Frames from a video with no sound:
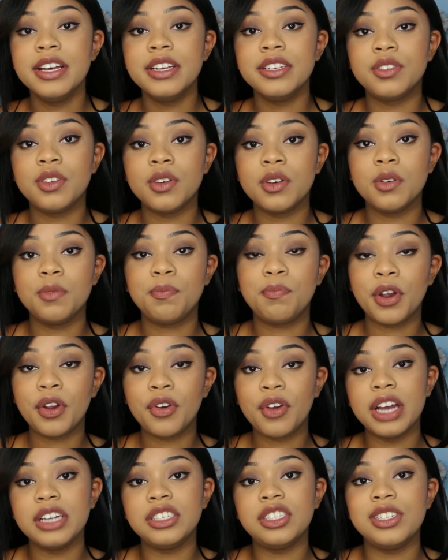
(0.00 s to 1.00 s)
So
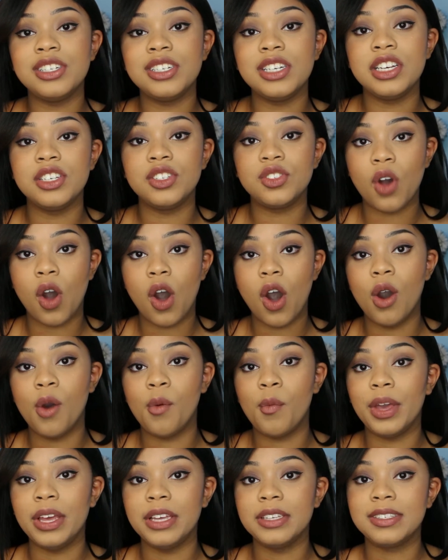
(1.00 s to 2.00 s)
progression is
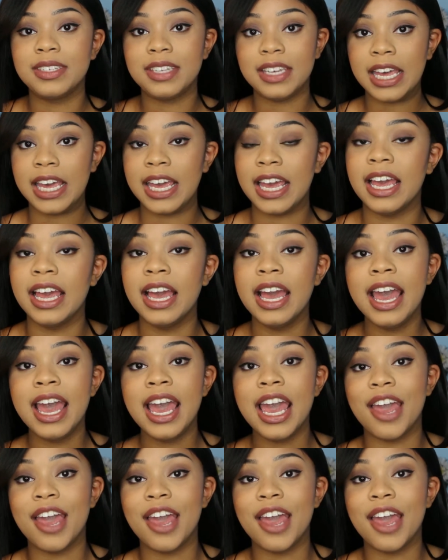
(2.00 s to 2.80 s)
always key.